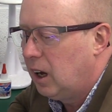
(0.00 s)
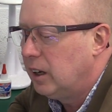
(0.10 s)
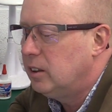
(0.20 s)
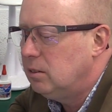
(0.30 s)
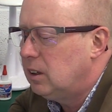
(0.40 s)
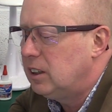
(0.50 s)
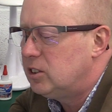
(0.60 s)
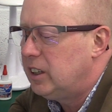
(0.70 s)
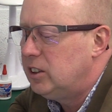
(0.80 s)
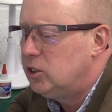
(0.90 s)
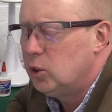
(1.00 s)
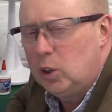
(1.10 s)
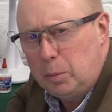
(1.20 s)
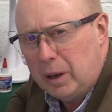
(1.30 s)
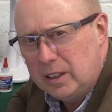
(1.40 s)
I don't actually
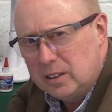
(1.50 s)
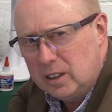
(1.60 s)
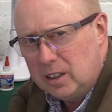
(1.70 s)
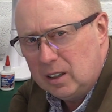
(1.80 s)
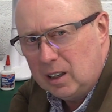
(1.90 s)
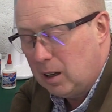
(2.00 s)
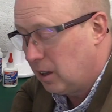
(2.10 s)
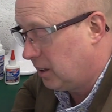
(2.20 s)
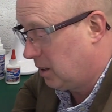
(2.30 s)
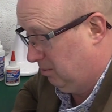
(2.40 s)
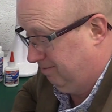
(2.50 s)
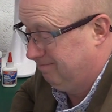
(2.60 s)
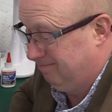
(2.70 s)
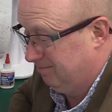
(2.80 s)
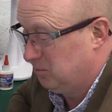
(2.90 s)
enjoy painting. I think I'm
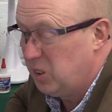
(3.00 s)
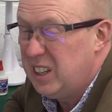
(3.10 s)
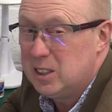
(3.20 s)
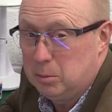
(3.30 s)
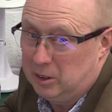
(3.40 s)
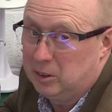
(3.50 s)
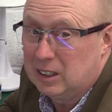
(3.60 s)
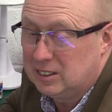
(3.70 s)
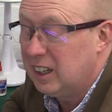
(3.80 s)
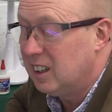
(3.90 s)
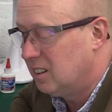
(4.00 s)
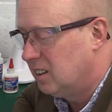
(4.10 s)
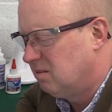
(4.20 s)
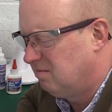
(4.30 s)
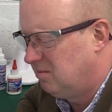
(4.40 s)
reasonably good at it.
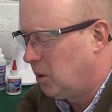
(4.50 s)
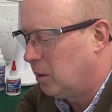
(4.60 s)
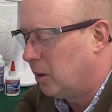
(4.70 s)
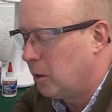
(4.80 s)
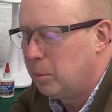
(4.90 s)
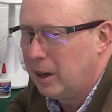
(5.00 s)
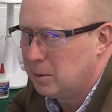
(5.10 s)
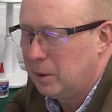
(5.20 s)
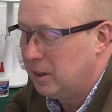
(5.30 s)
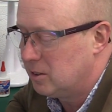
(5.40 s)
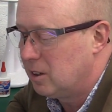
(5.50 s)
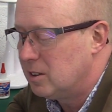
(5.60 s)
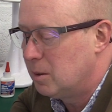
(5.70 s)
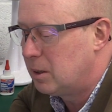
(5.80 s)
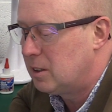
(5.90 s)
Not the best by any stretch
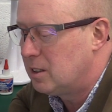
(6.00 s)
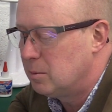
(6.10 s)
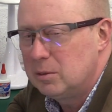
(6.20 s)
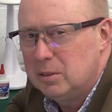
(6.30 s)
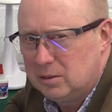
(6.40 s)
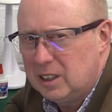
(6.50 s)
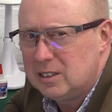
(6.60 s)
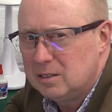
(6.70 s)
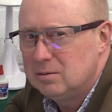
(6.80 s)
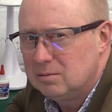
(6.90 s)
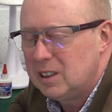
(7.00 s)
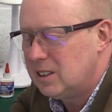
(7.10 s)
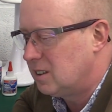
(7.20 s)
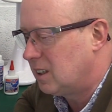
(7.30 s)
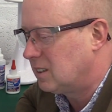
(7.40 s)
imagination, but
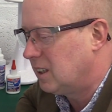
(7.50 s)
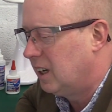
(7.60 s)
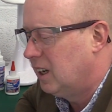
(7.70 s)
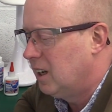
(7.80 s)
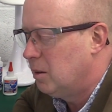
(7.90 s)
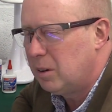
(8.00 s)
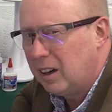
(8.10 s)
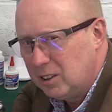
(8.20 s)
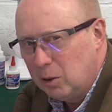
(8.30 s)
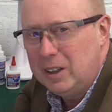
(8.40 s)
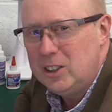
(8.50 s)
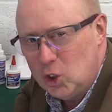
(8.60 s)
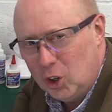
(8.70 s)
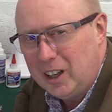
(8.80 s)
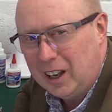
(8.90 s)
decent at it. But I don't
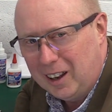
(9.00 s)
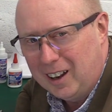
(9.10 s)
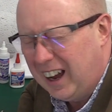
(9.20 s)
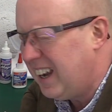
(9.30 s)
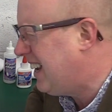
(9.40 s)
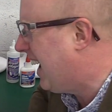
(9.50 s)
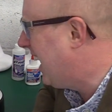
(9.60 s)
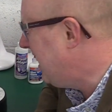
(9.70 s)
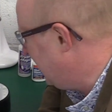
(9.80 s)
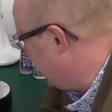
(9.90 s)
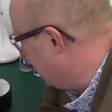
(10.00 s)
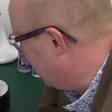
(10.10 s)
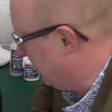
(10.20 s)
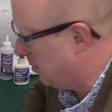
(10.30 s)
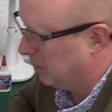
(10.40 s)
enjoy it. I hate it,
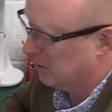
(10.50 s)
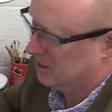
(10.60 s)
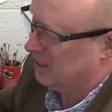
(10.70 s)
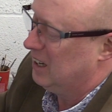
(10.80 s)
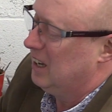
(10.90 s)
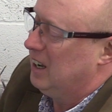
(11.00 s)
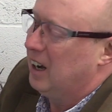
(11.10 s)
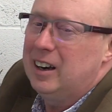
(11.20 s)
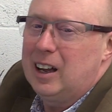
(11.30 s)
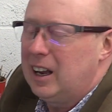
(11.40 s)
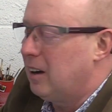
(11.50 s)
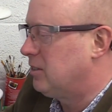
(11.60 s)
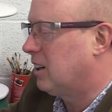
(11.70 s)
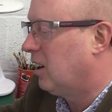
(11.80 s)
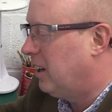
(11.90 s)
if I'm honest. And I
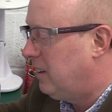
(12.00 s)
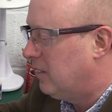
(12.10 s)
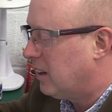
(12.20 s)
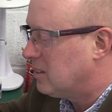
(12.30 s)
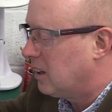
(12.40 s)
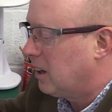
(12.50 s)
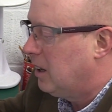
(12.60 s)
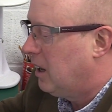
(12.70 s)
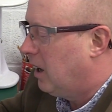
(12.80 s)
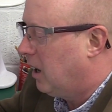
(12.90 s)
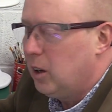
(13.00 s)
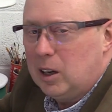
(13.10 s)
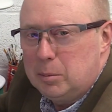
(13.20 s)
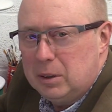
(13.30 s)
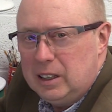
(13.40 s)
have to clean this.
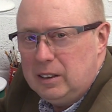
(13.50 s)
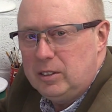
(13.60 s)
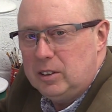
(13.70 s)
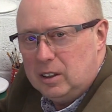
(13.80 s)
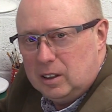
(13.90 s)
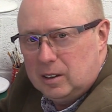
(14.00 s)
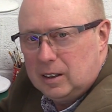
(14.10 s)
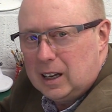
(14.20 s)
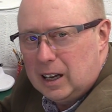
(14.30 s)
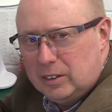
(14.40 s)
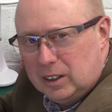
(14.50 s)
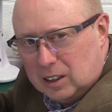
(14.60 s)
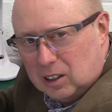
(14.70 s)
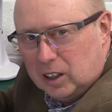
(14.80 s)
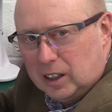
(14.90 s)
I believe in having a
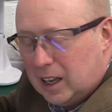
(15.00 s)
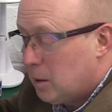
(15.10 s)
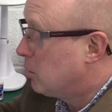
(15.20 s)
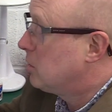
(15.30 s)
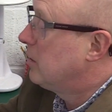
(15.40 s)
clean airbrush.